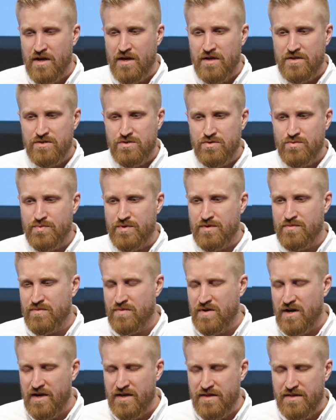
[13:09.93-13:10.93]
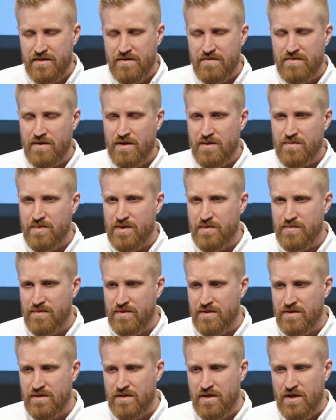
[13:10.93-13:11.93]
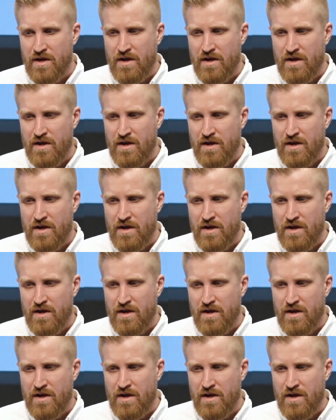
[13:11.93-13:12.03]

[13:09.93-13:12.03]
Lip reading: Super bright and great people.